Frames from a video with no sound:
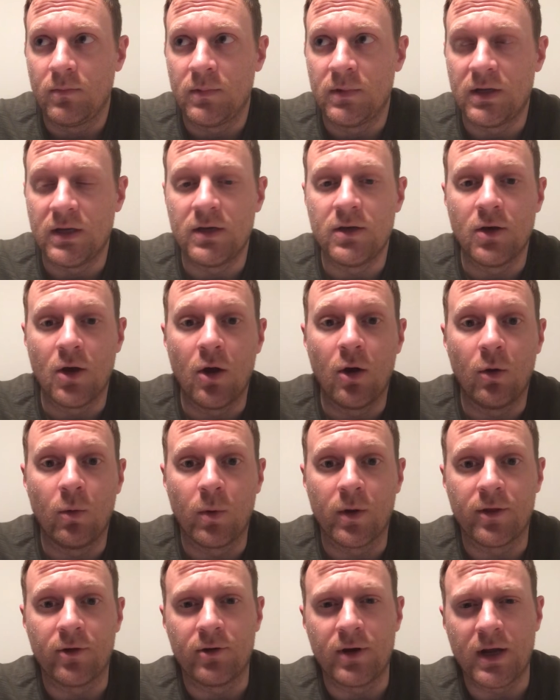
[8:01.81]
didn't know
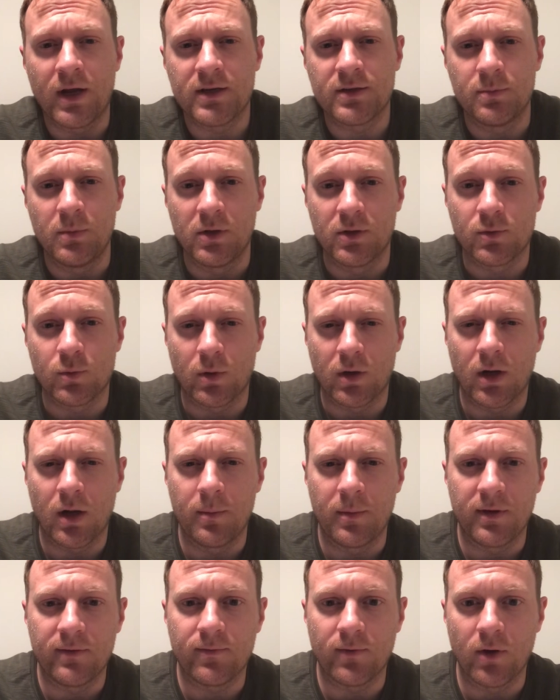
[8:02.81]
where their next meals were
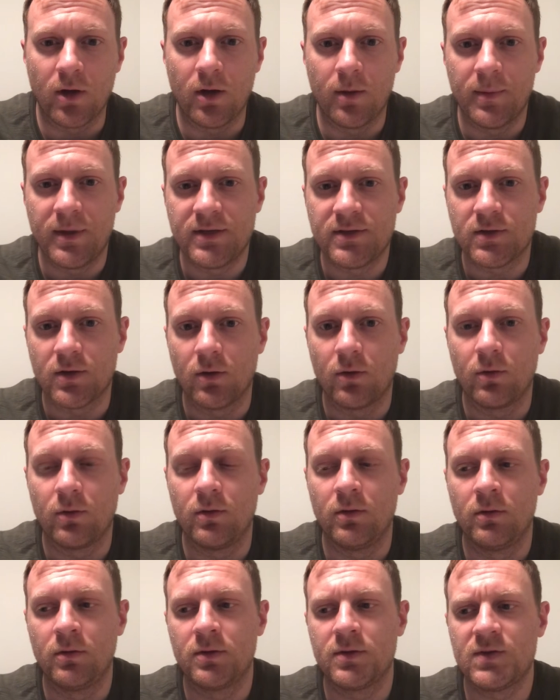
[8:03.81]
coming from, and so
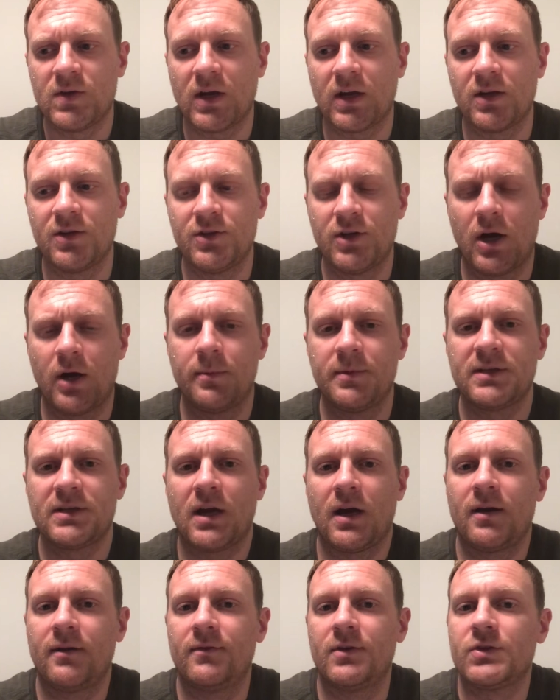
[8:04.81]
the second job is
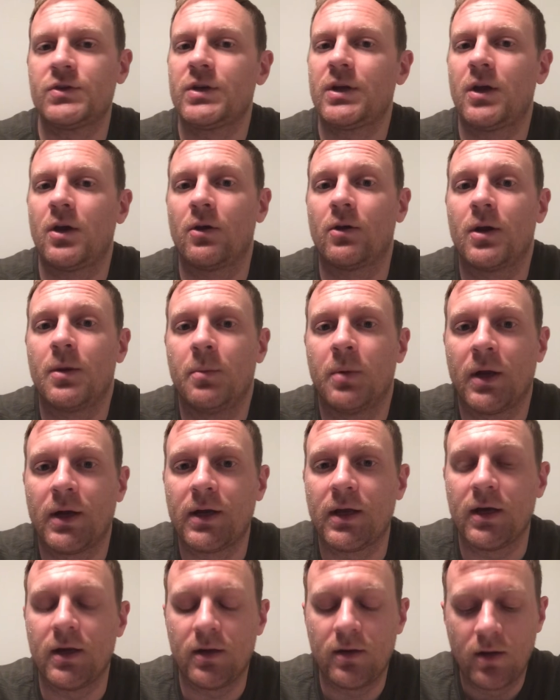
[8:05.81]
kind of a security
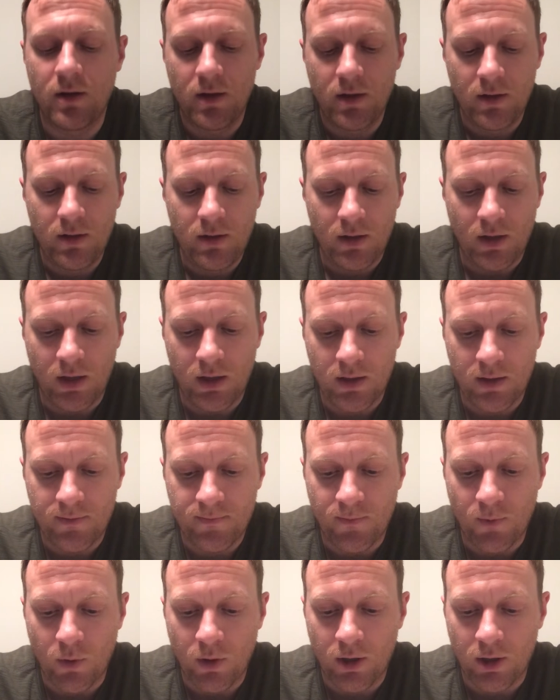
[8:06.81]
blanket
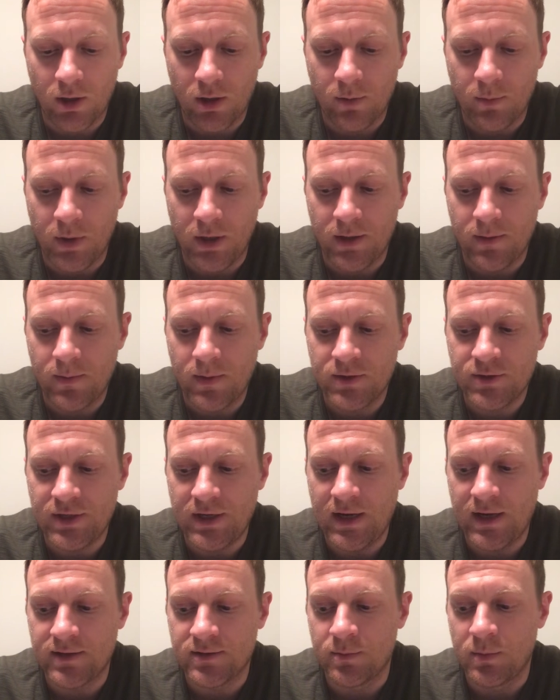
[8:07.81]
for her, but she
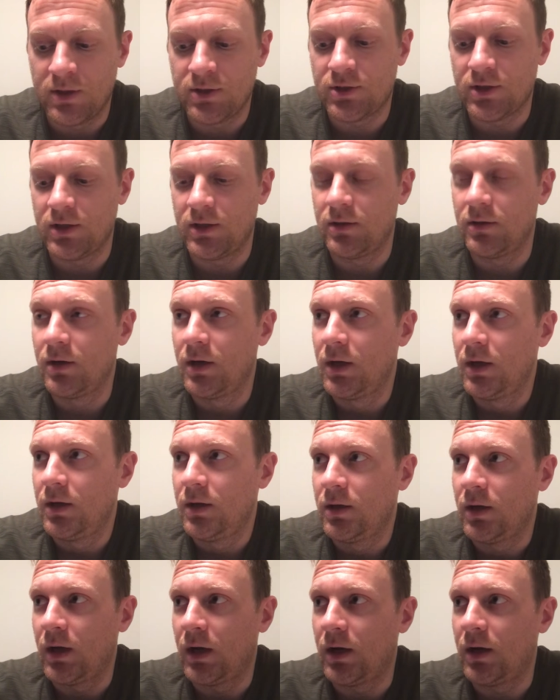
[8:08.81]
has mentioned
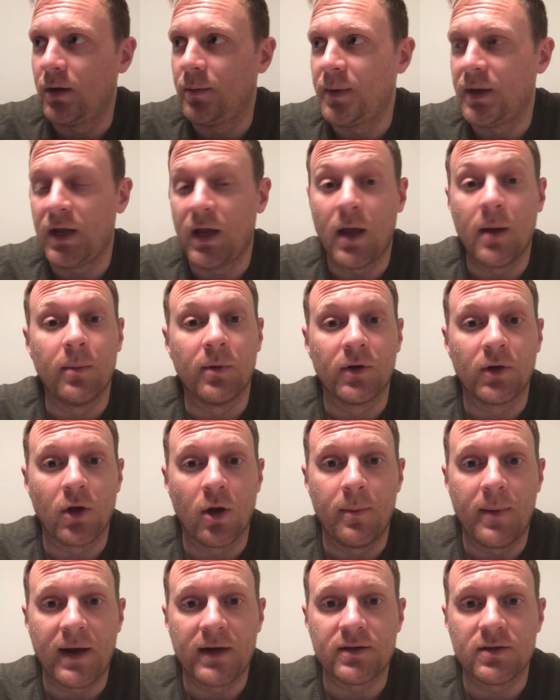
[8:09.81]
being able to
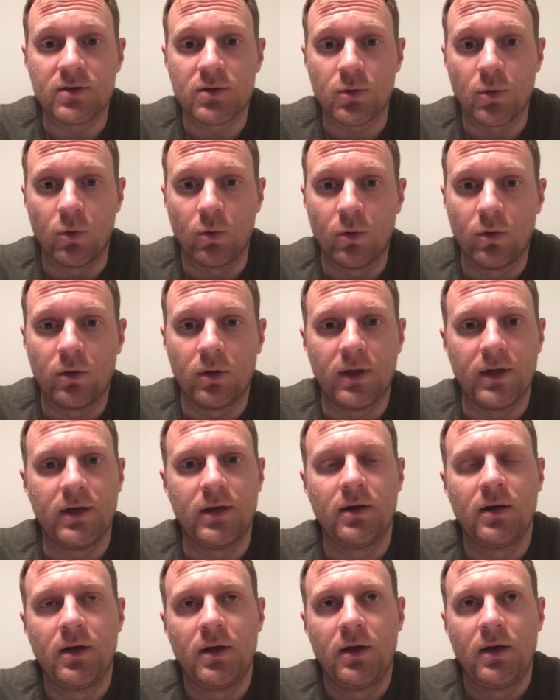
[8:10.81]
go back to school,
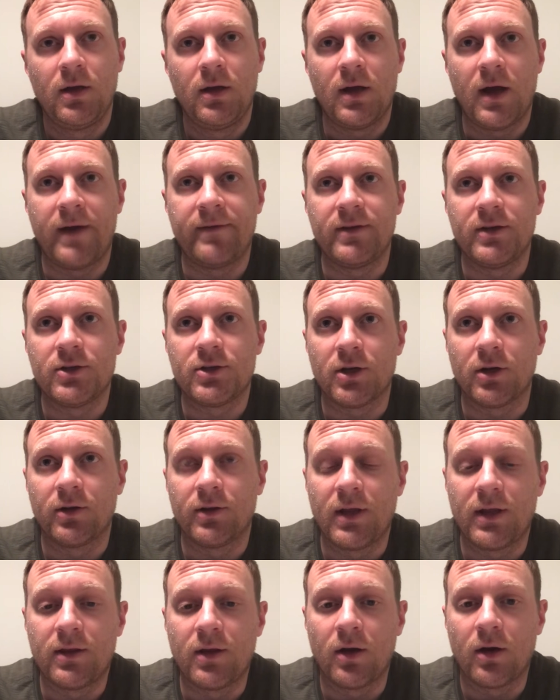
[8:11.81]
and I've ensured
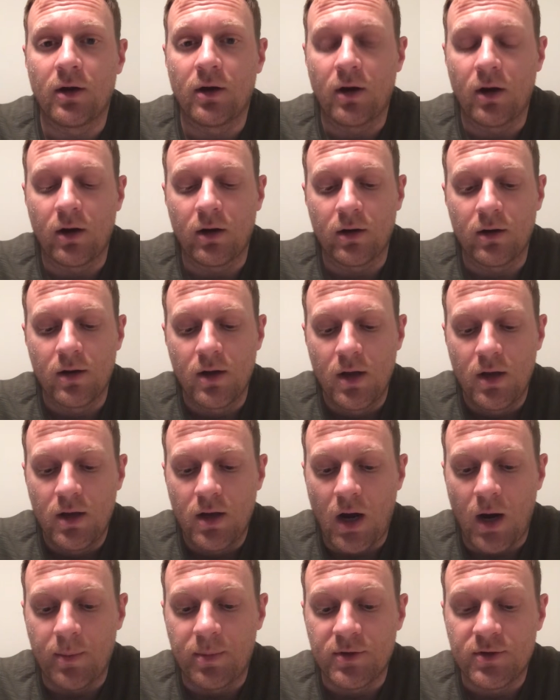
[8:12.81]
that there are
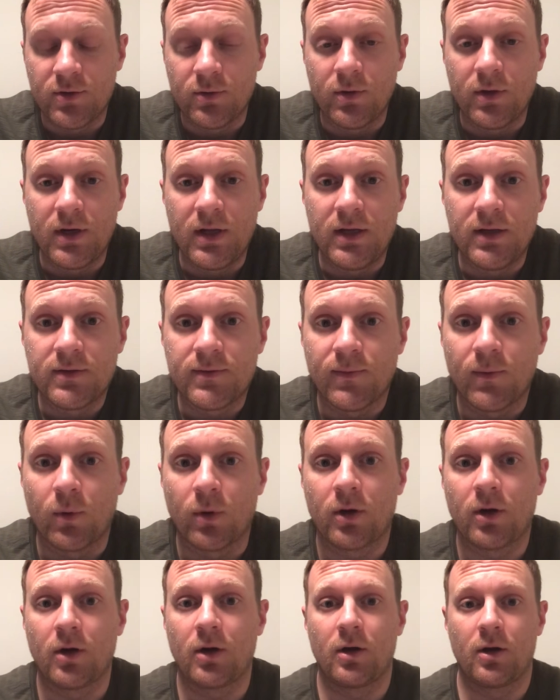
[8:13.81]
opportunities
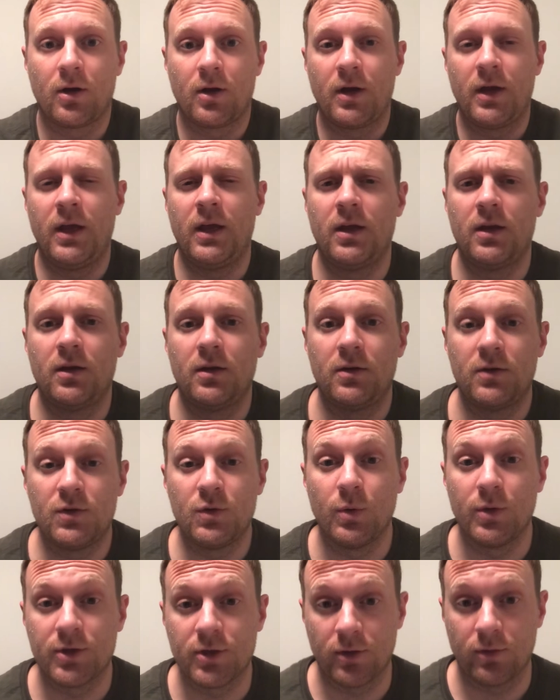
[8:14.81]
for her in
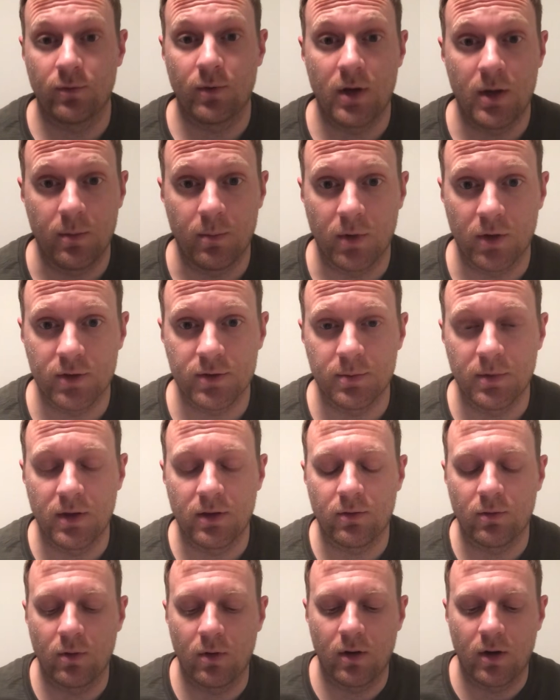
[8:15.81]
tuition reimbursement
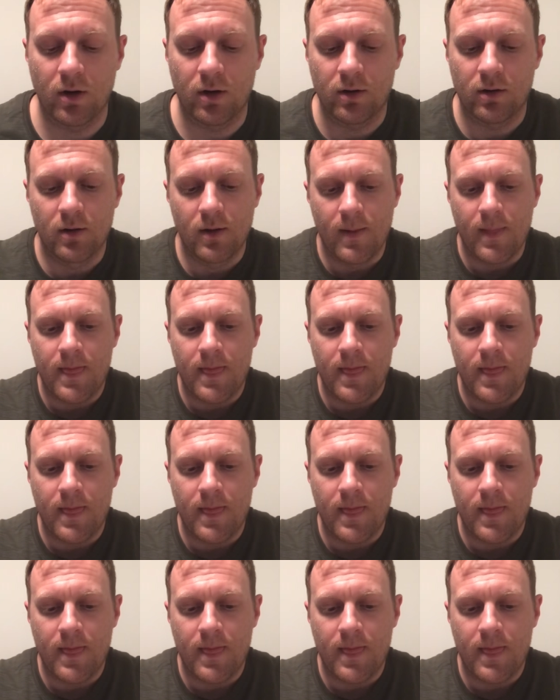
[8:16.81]
through our